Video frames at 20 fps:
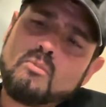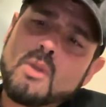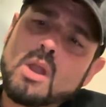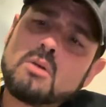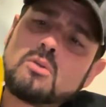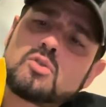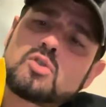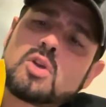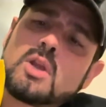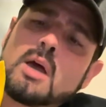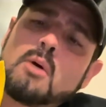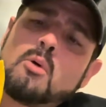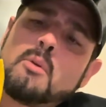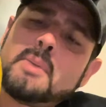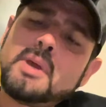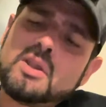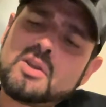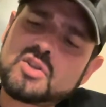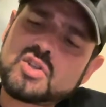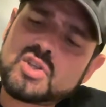So that will
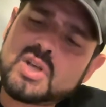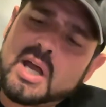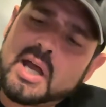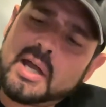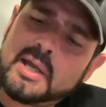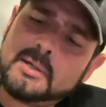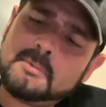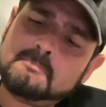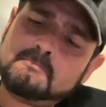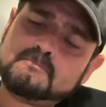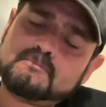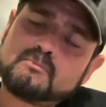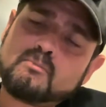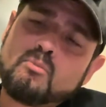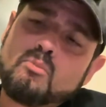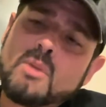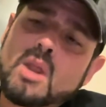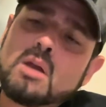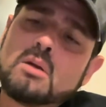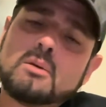be the side
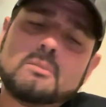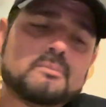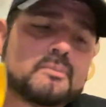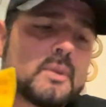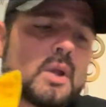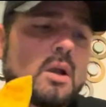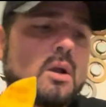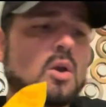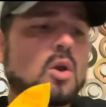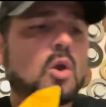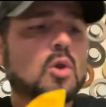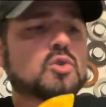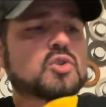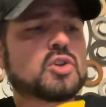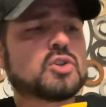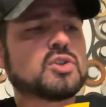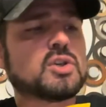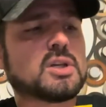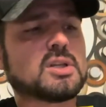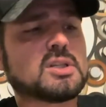
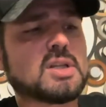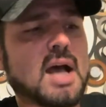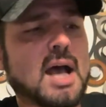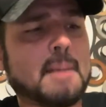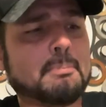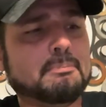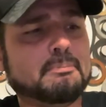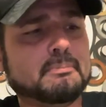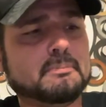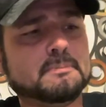closer to the top.